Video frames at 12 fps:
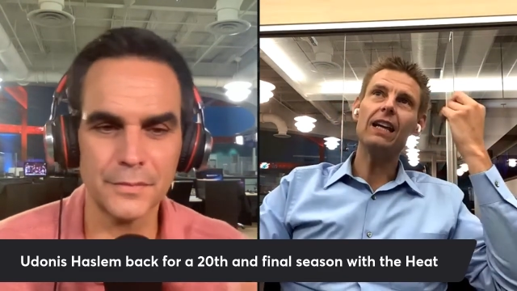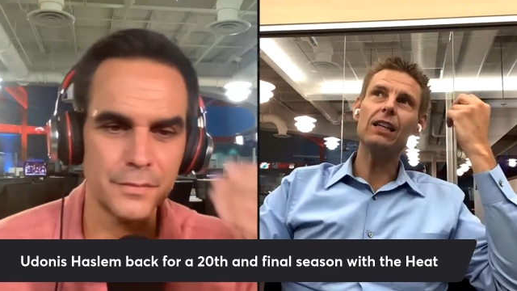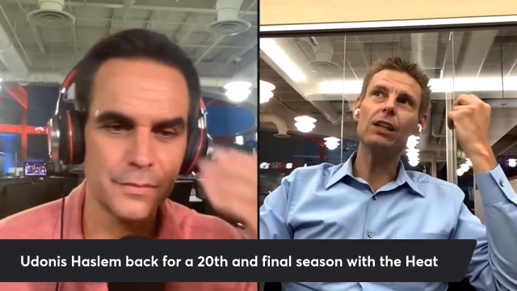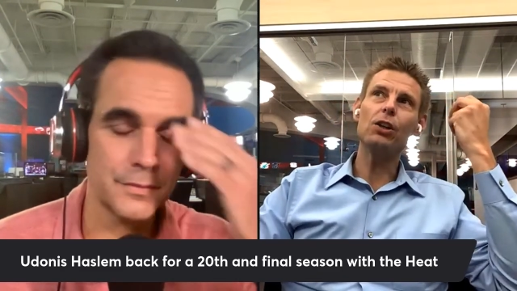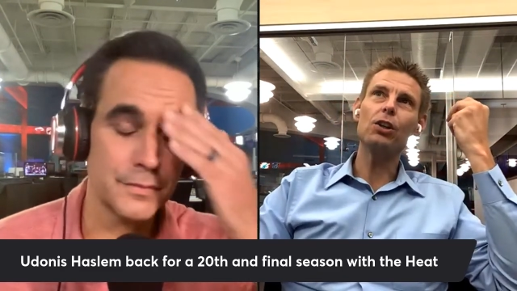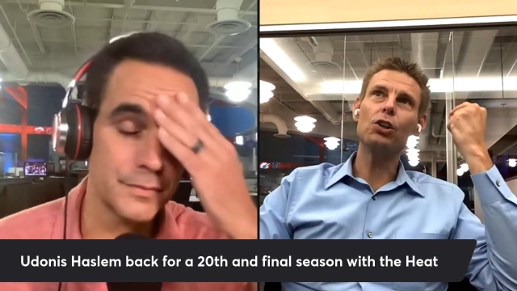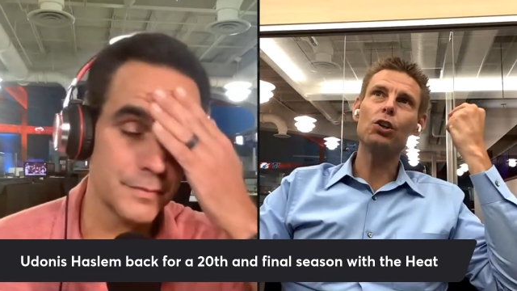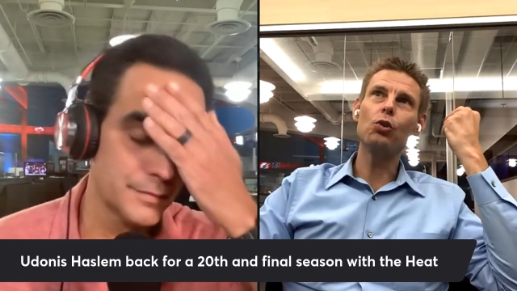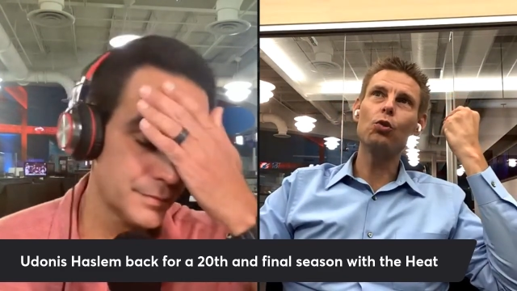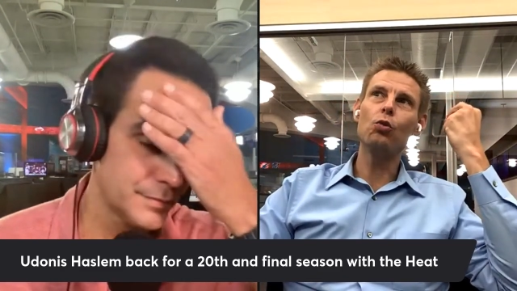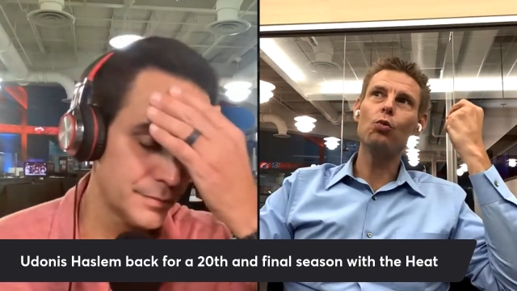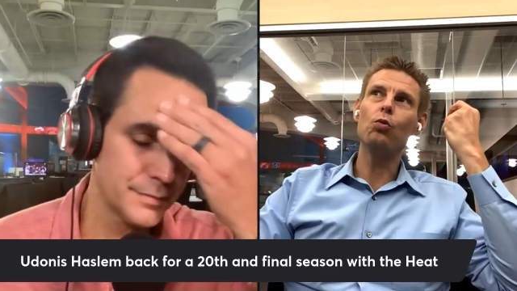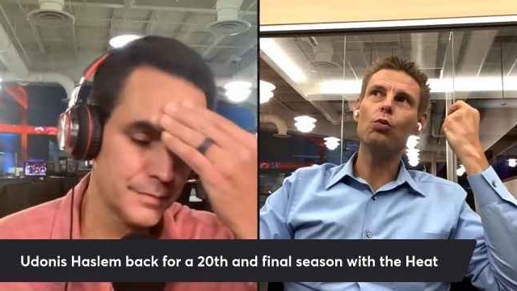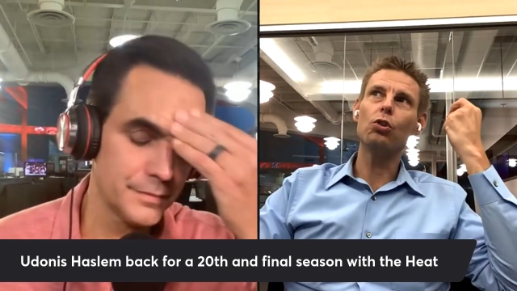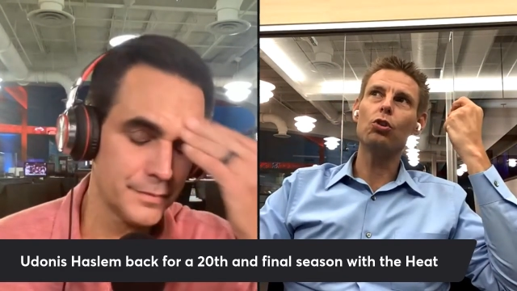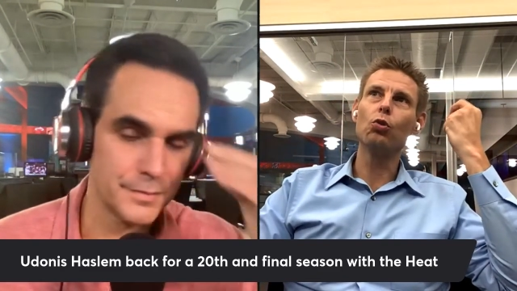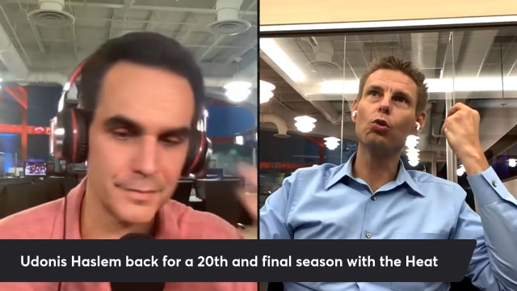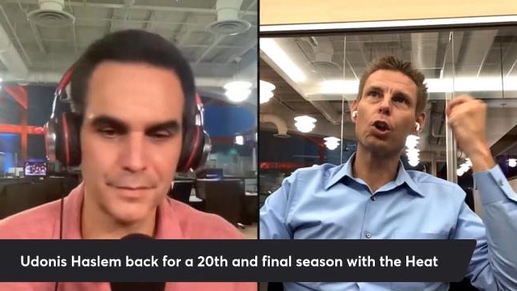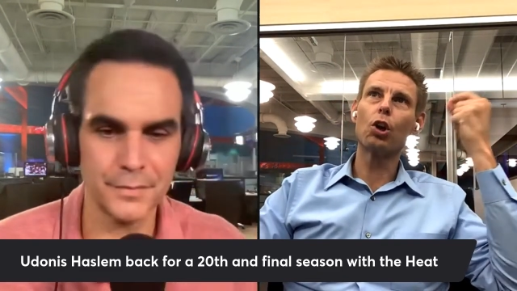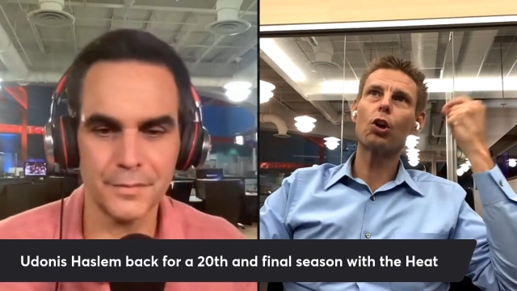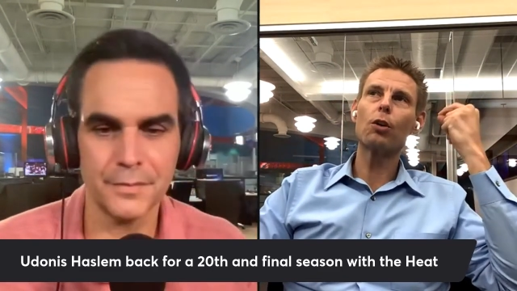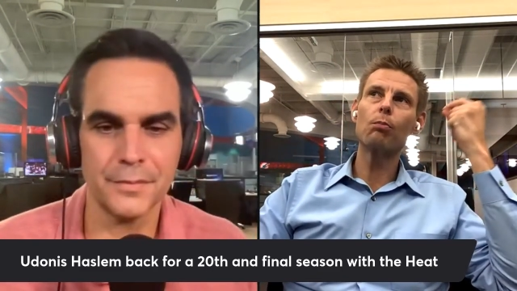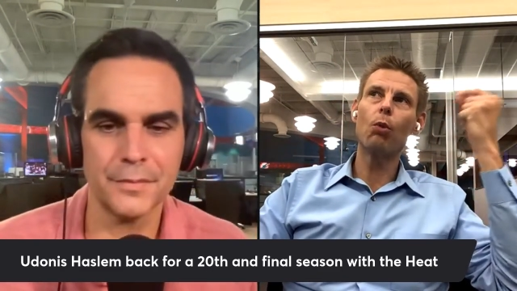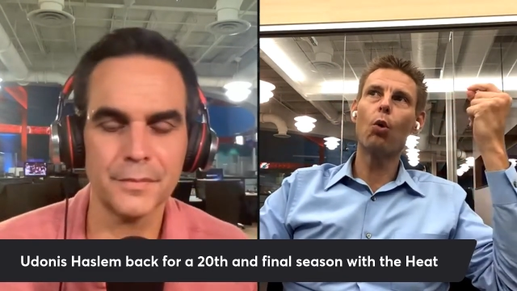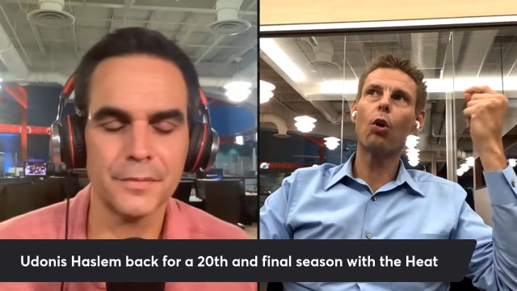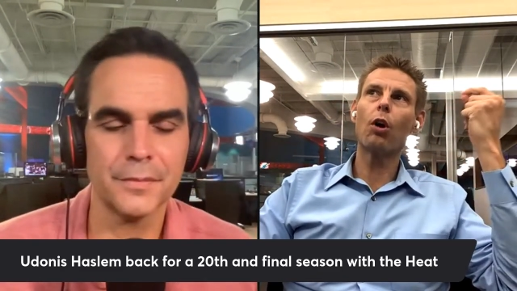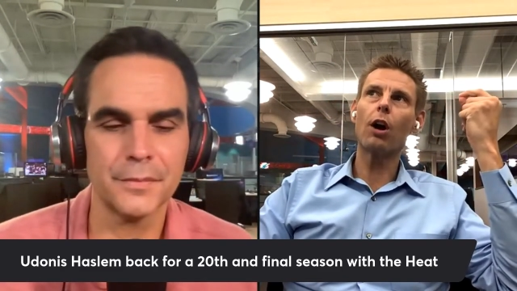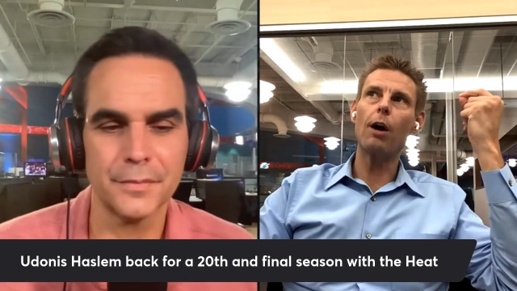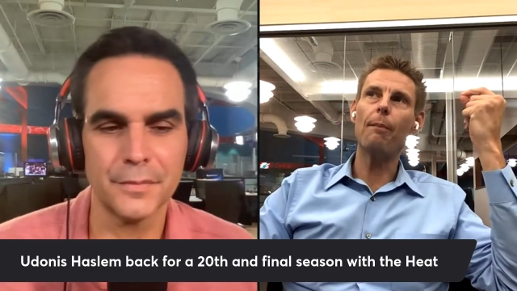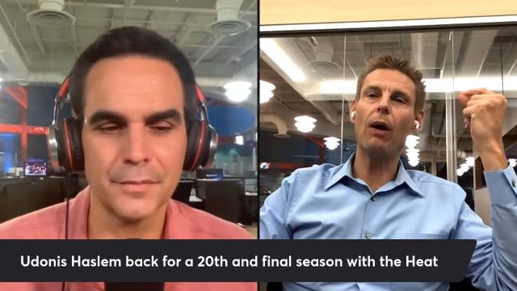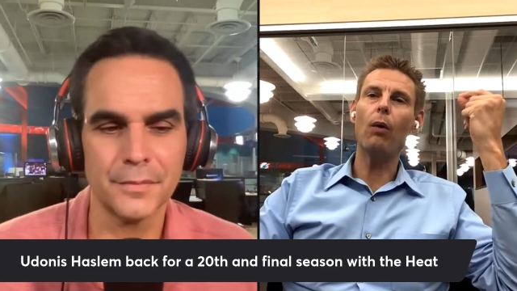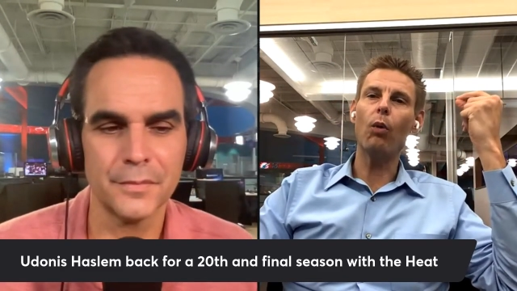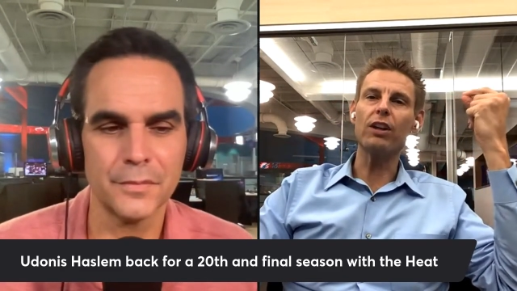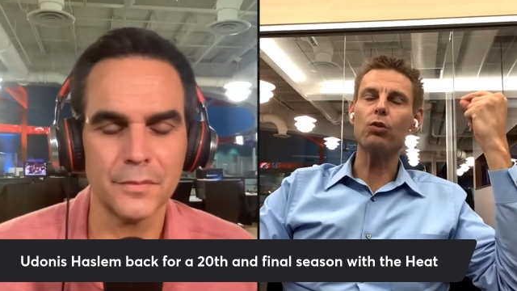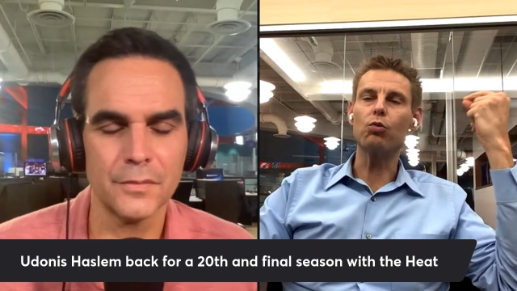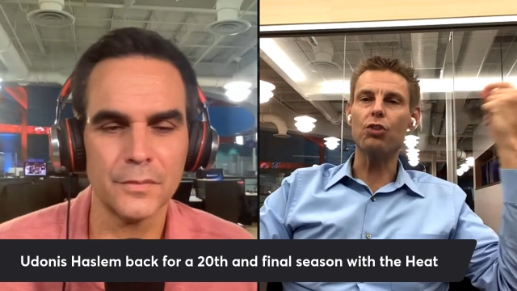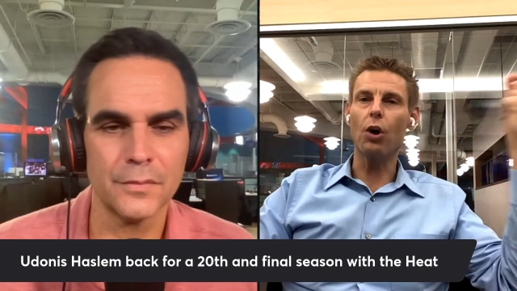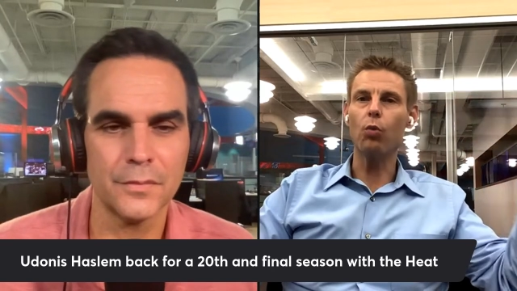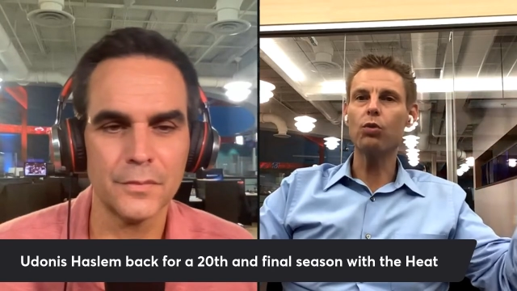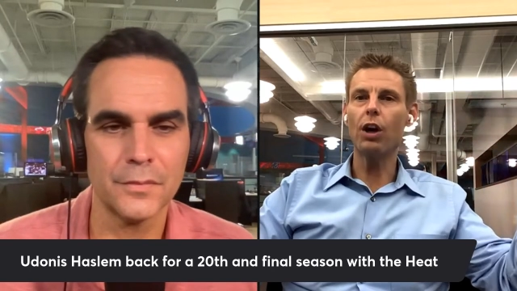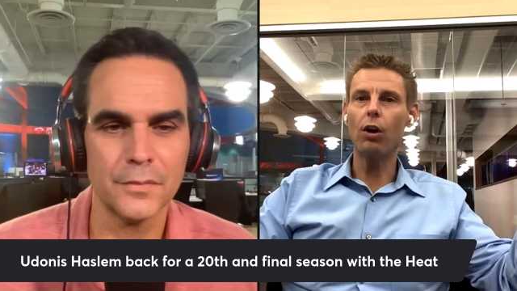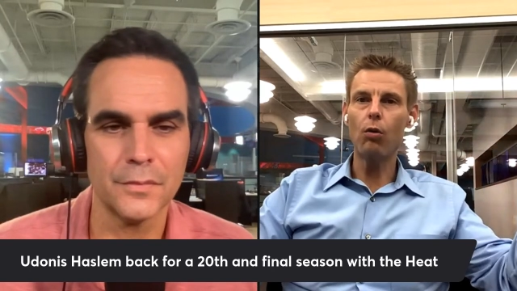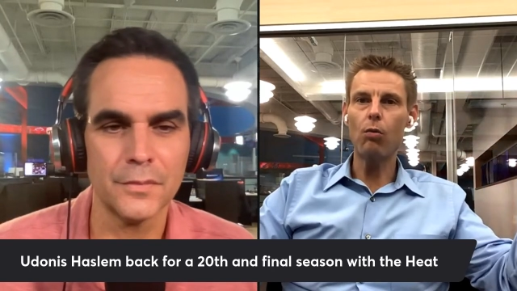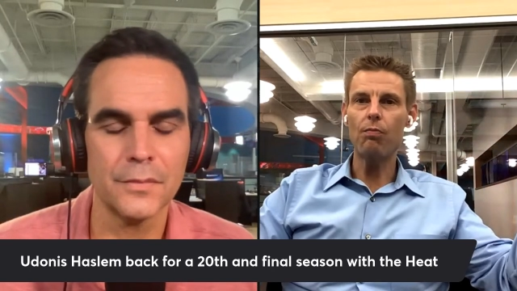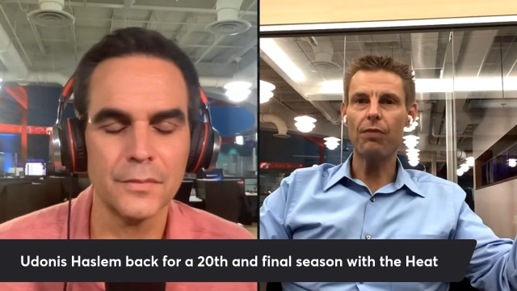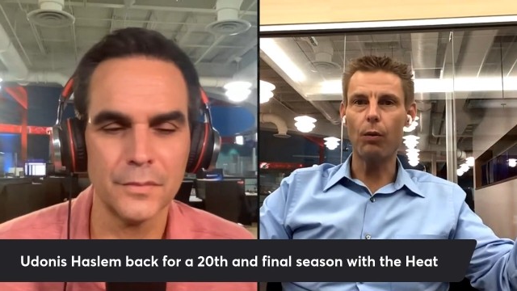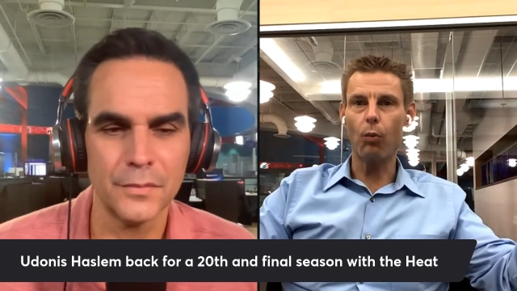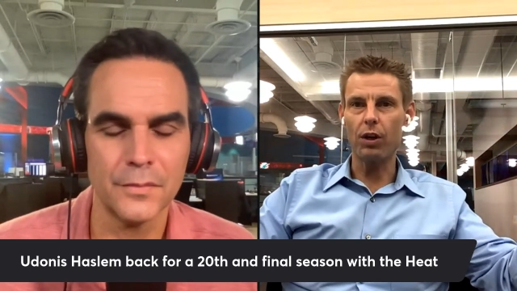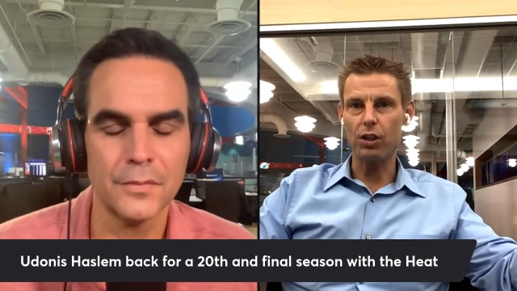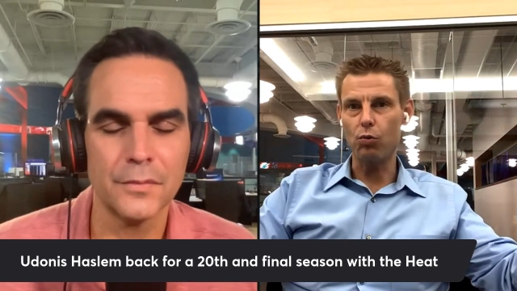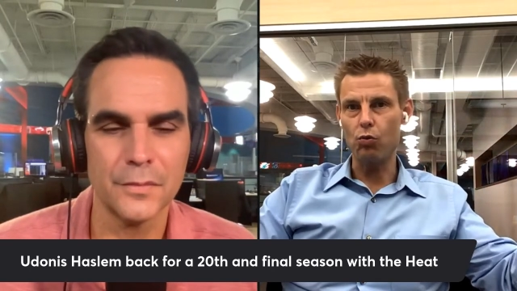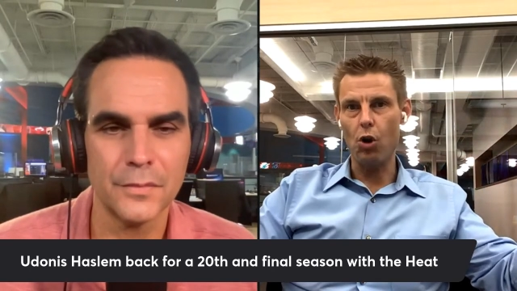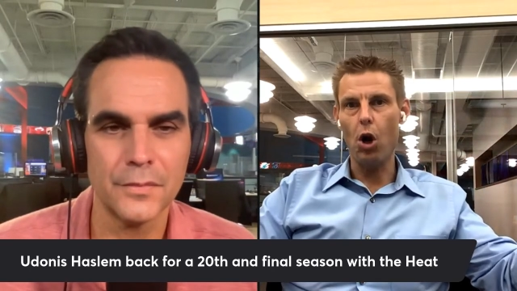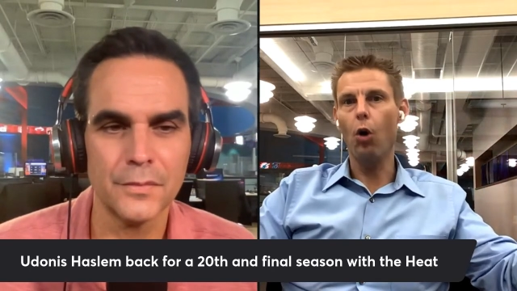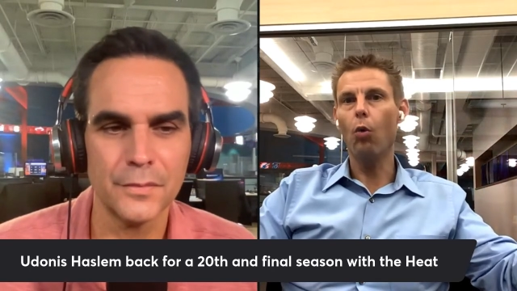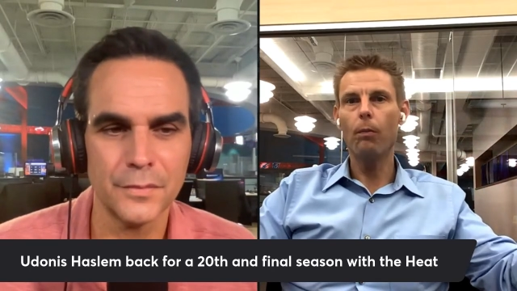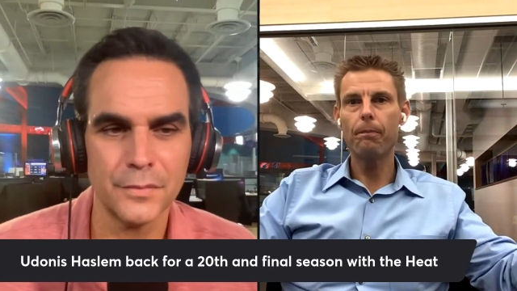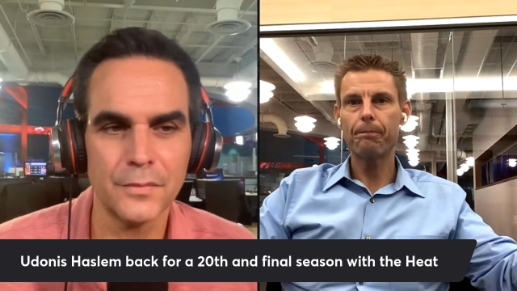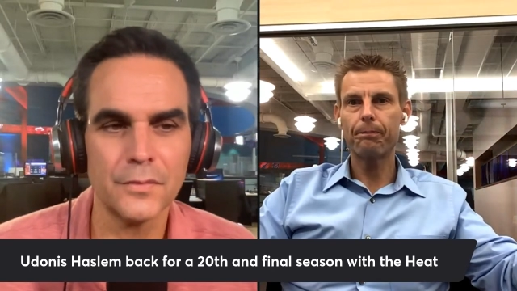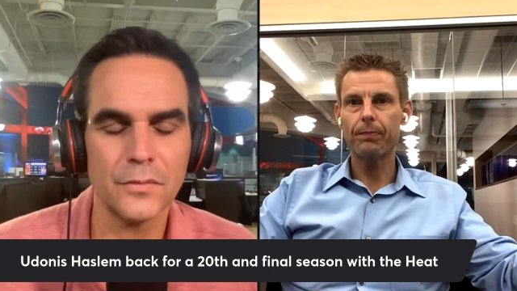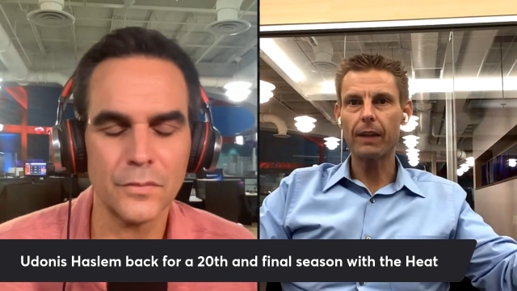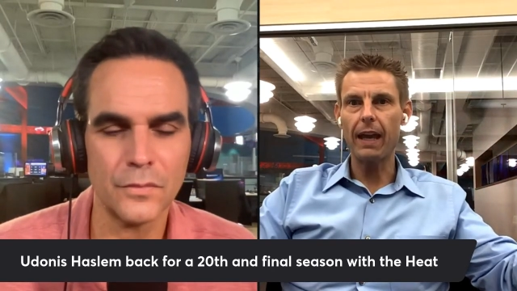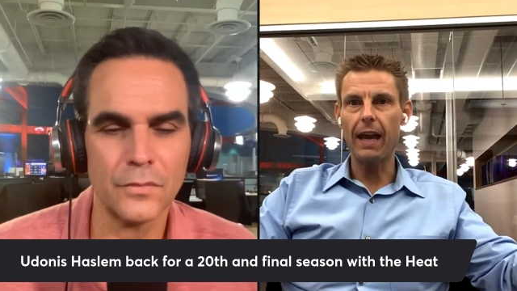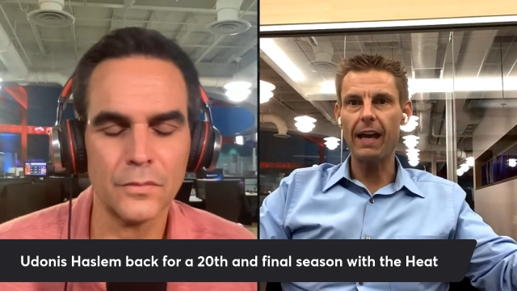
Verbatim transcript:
Speaker 1: You you learn more about what you don't know than what you know, mm-hmm.